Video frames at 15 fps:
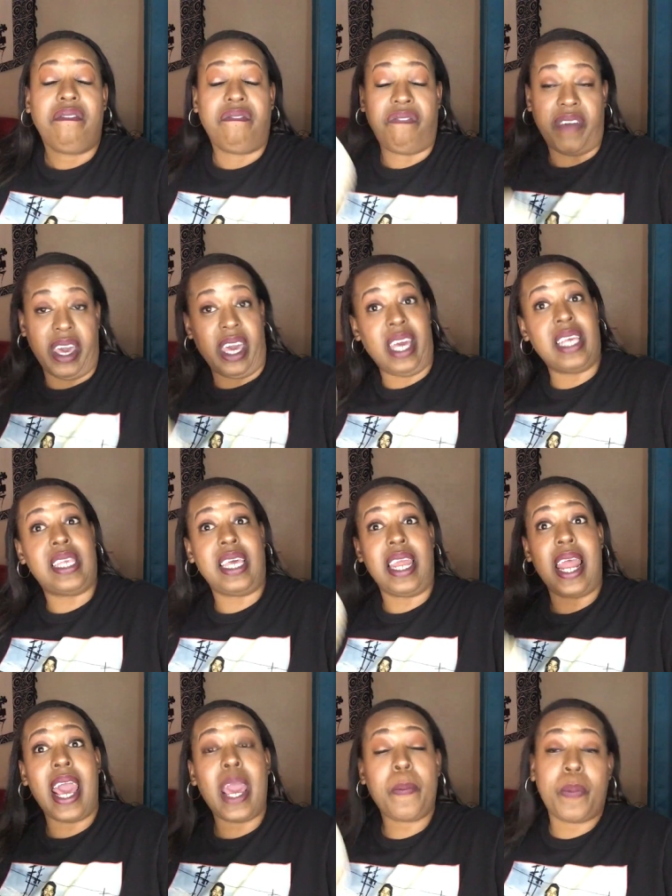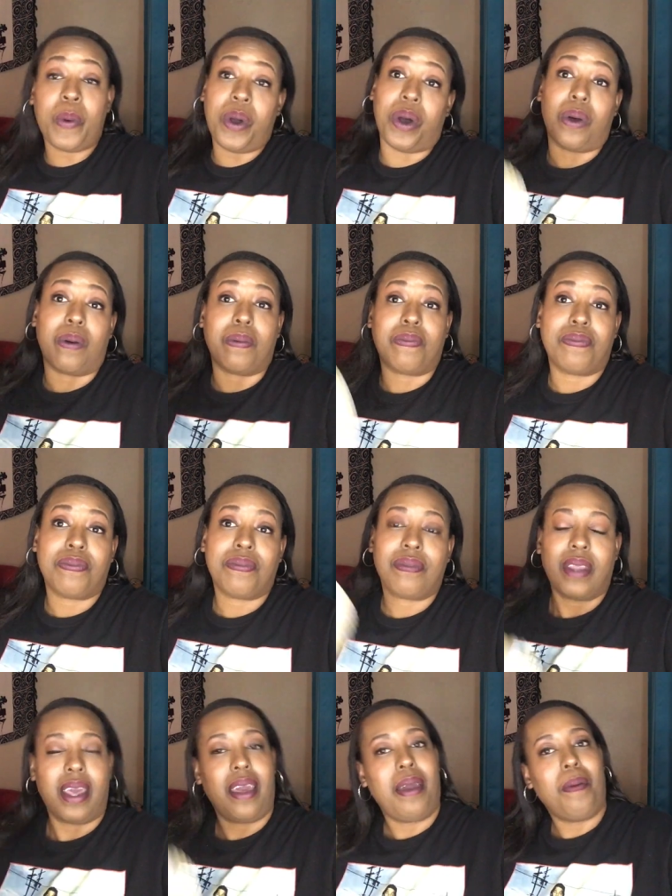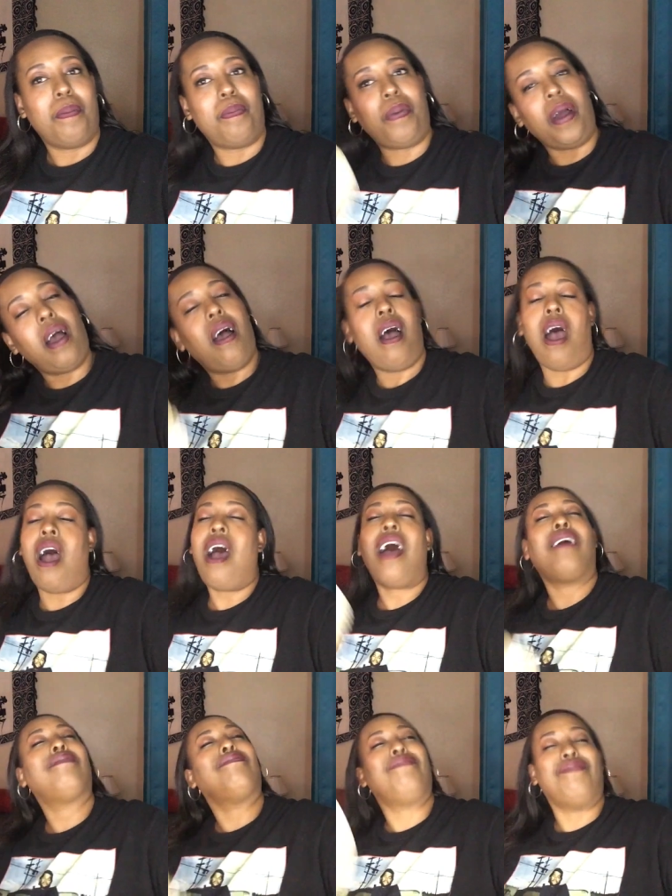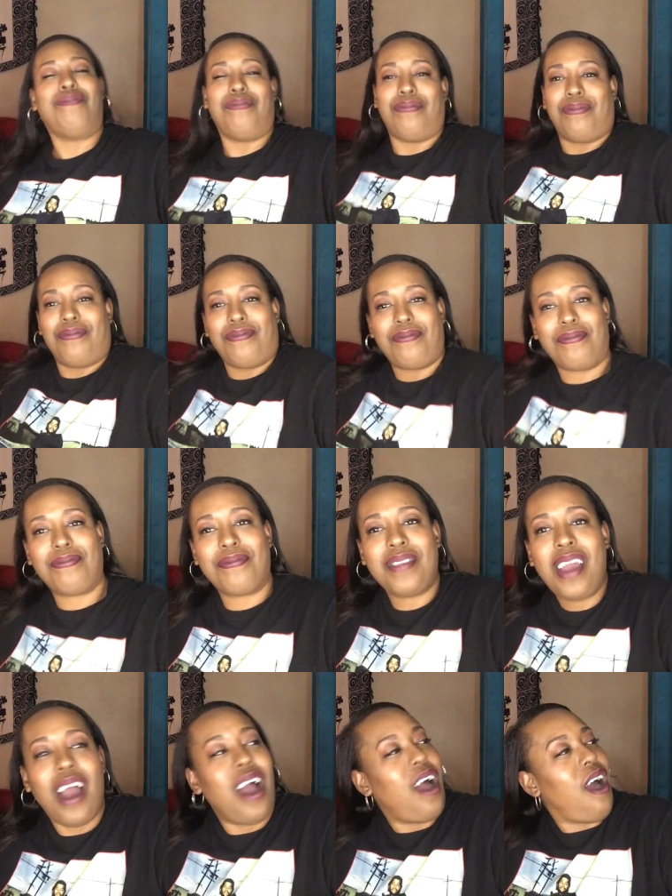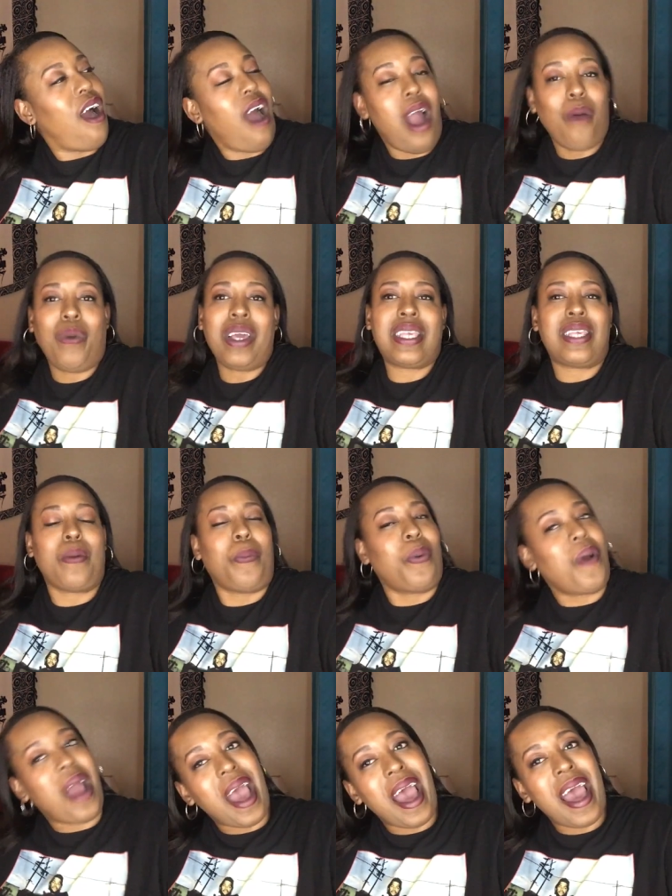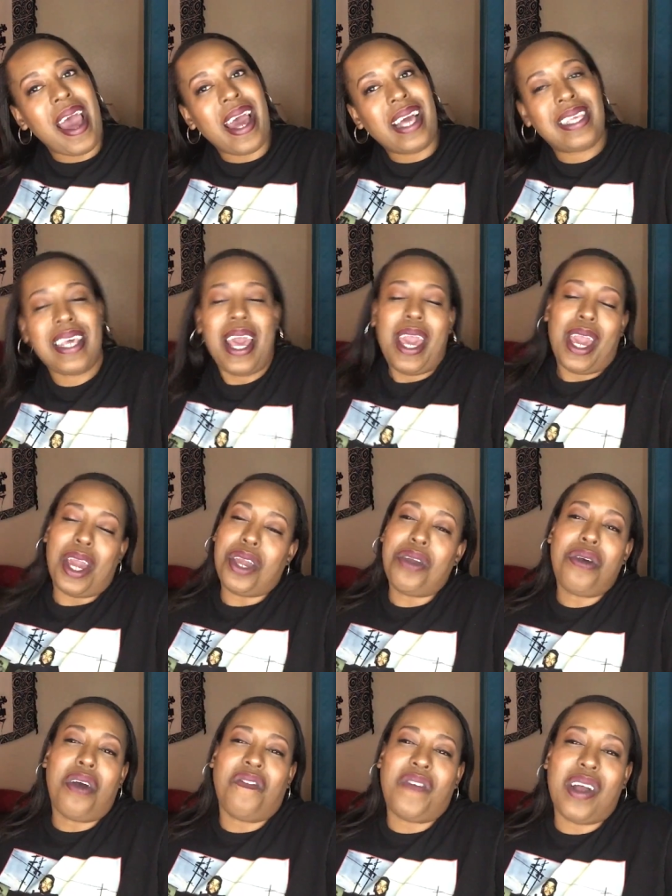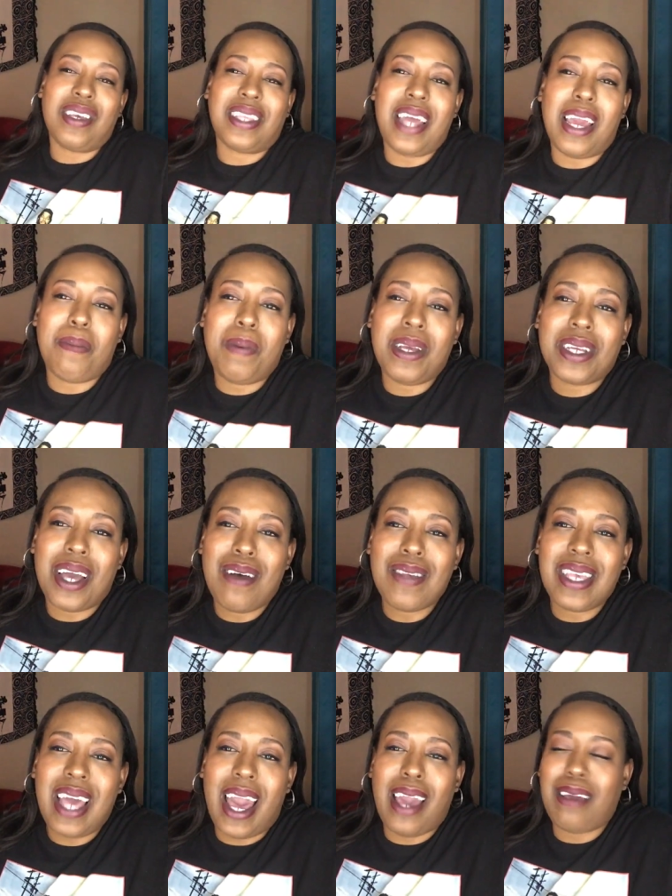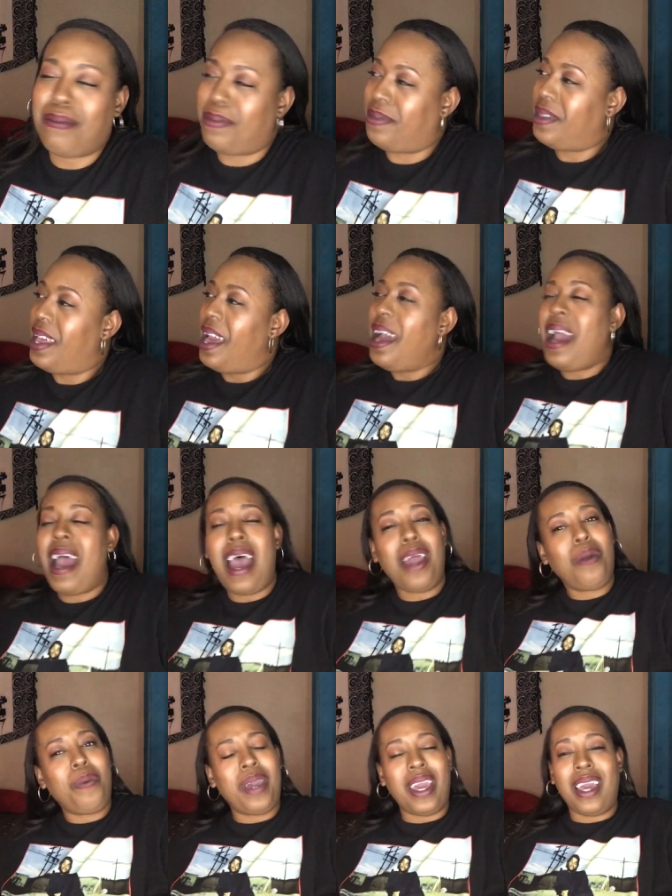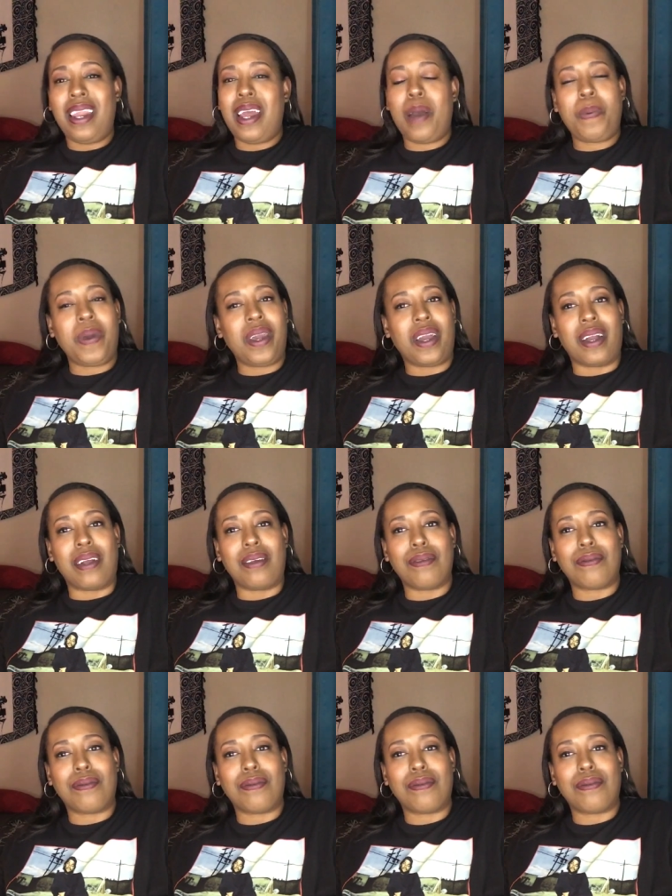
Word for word: Fizz and Apryl. Are, are we surprised? And you know the first thing the bitch gonna say? How do we end up here?